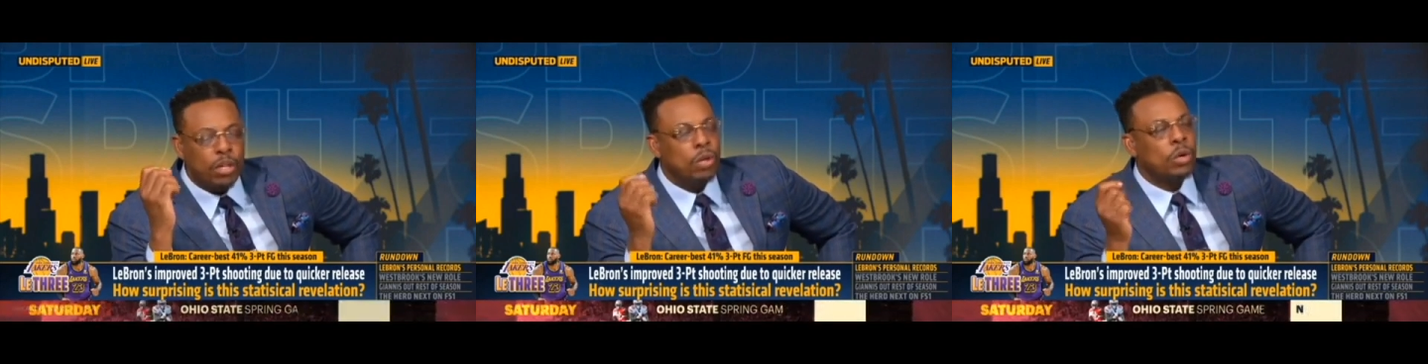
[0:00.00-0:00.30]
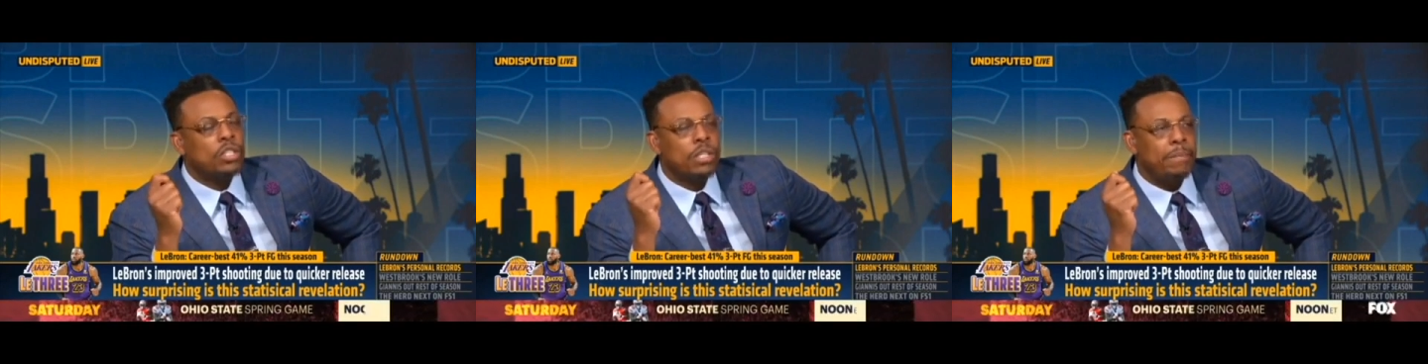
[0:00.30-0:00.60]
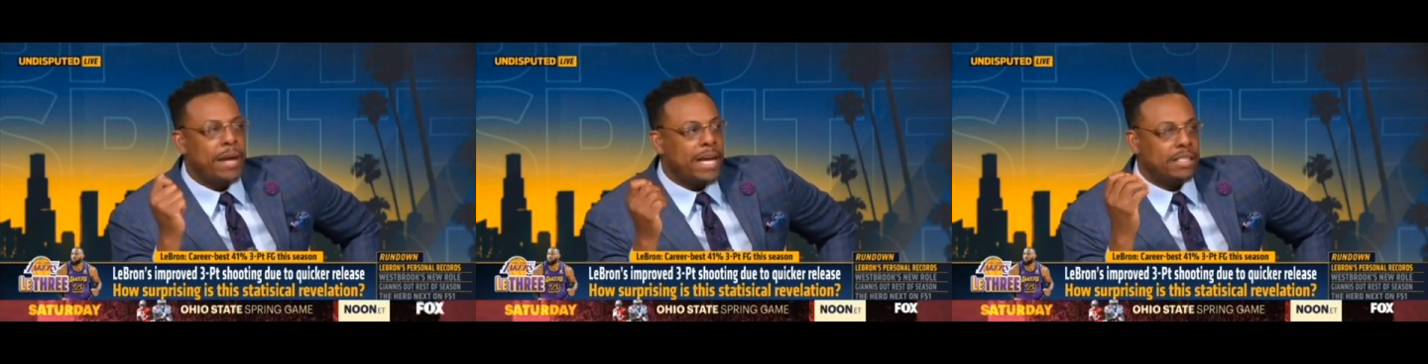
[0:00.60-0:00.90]
going to the
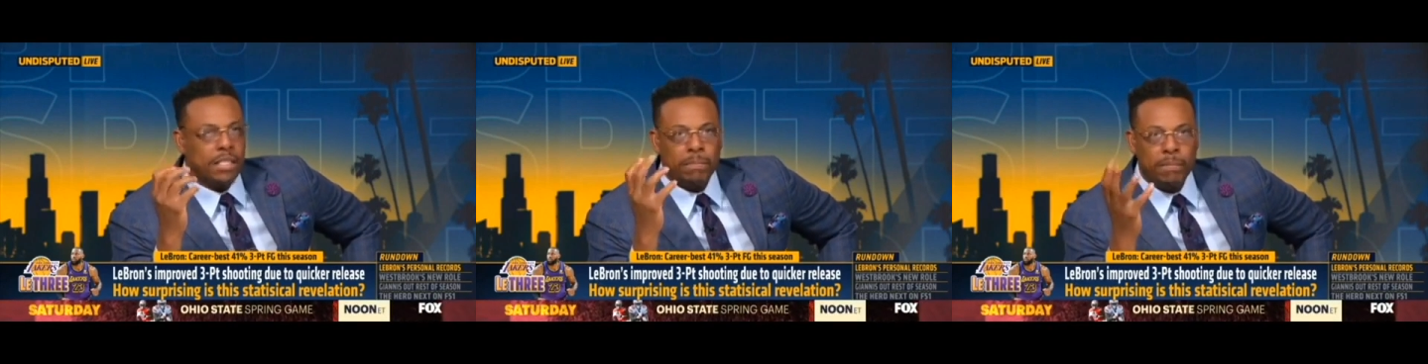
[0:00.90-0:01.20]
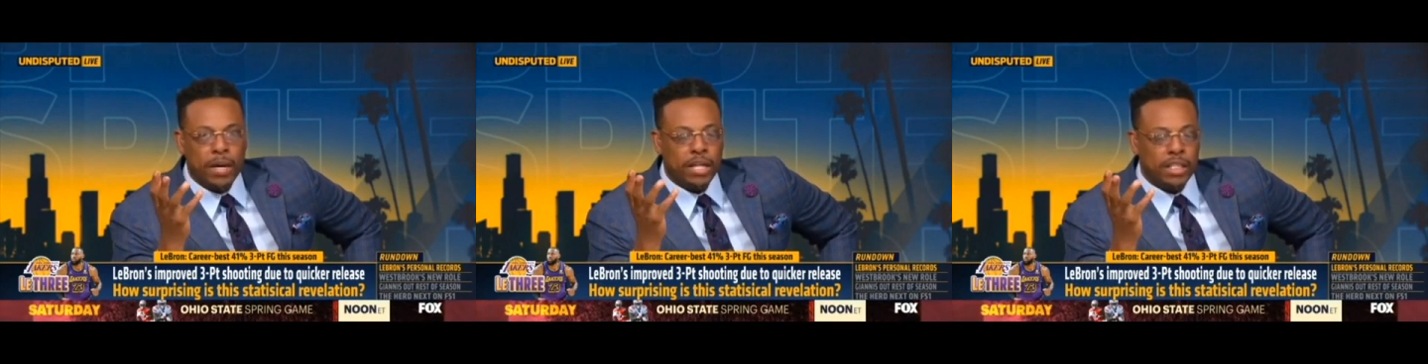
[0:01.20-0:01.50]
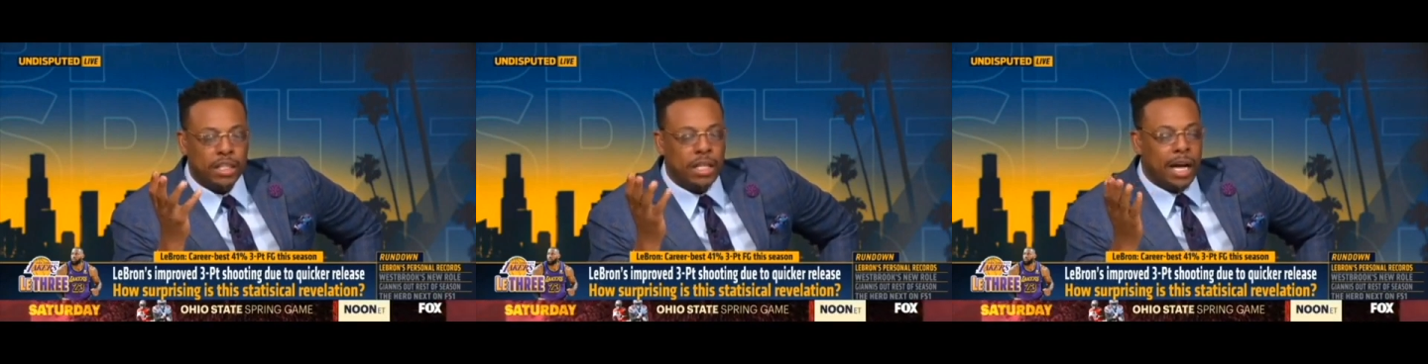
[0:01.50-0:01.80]
basket as
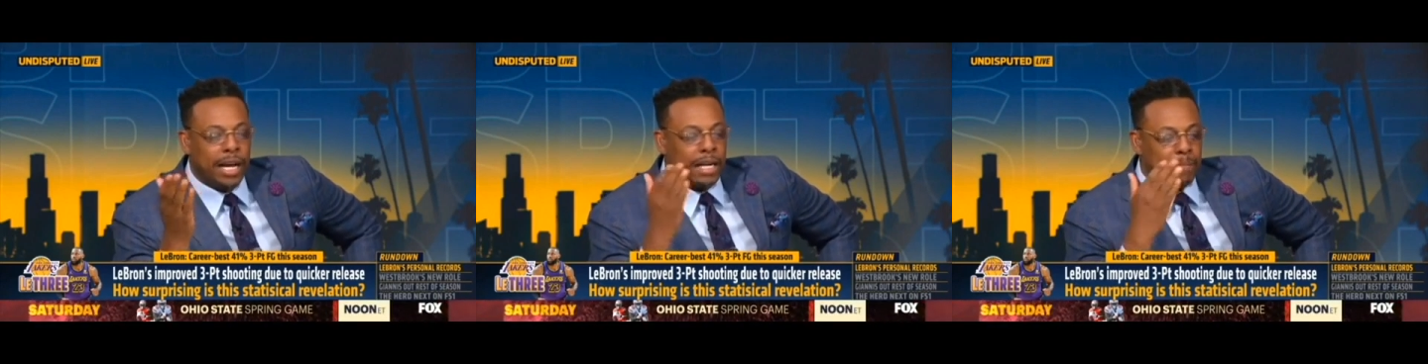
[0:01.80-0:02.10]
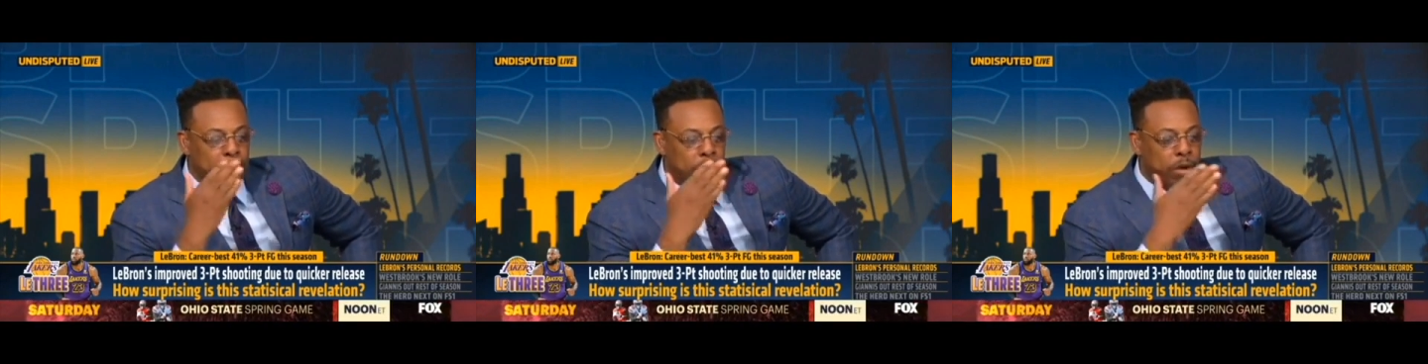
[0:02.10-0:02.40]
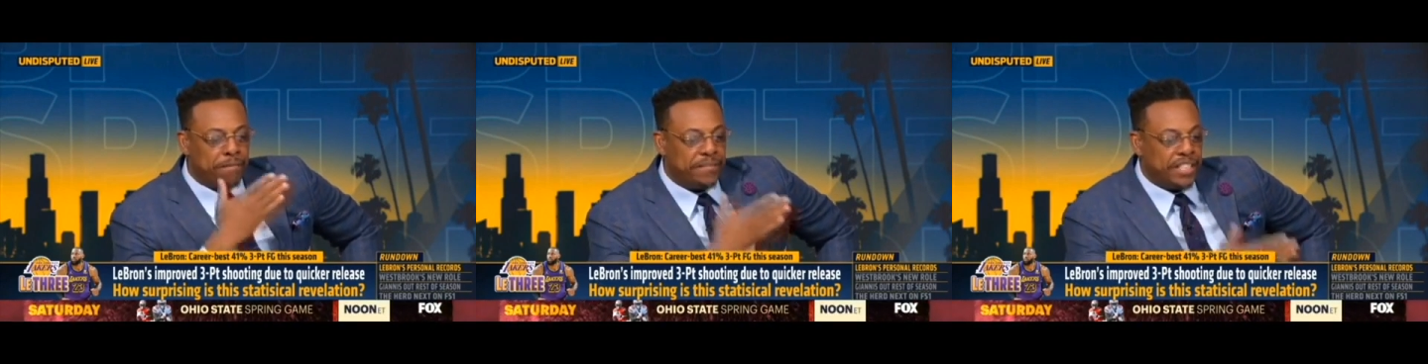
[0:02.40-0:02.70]
much, I got to be
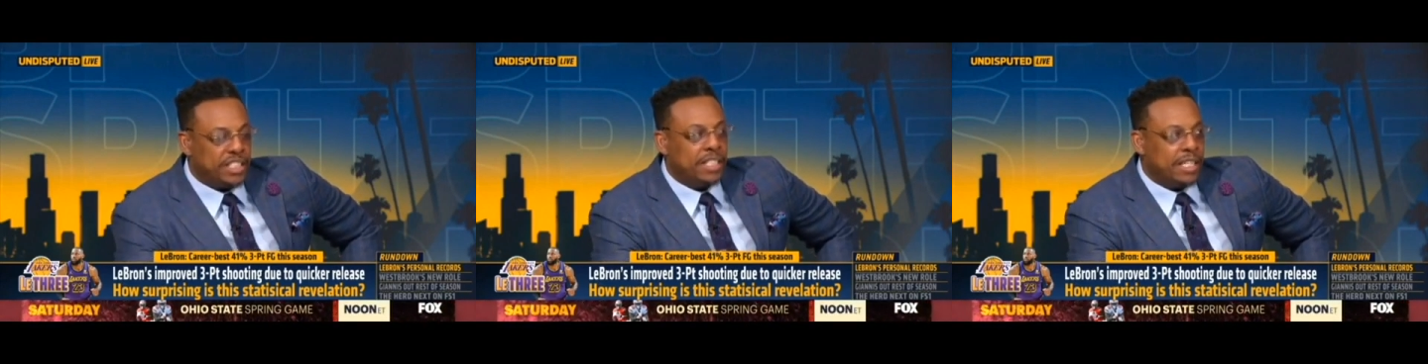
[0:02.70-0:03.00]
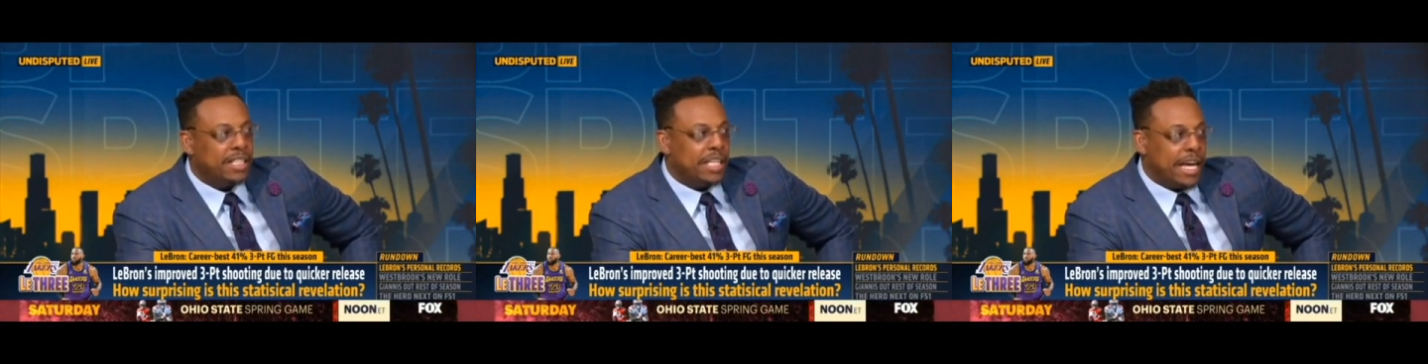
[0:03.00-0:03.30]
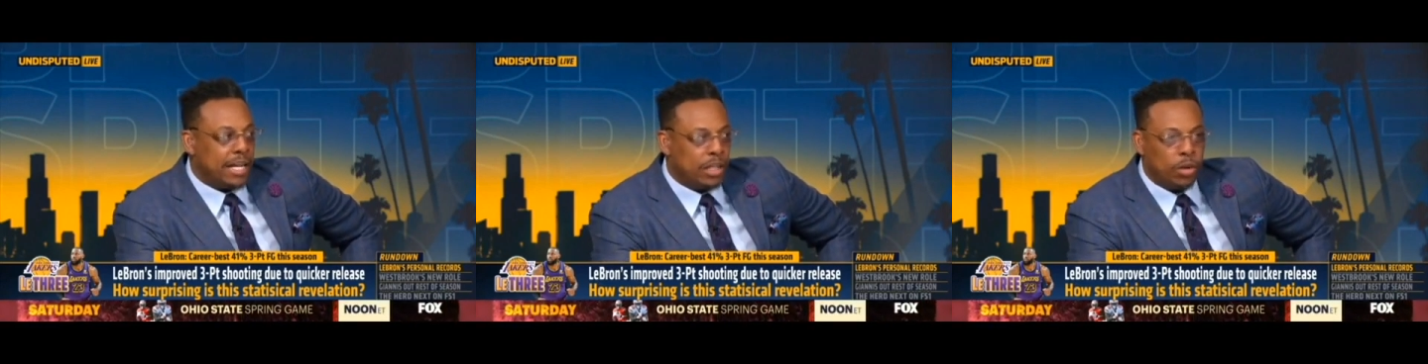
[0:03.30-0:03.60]
more efficient in this
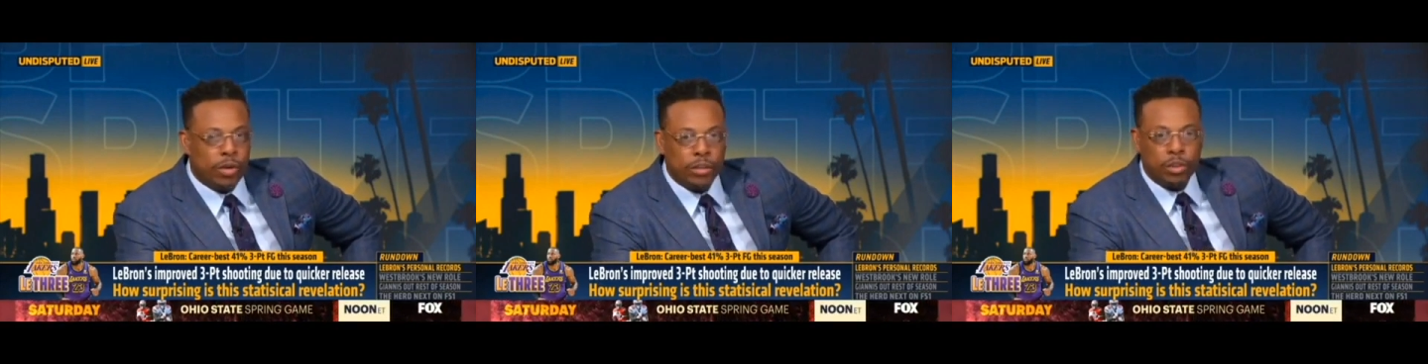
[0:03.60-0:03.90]
category.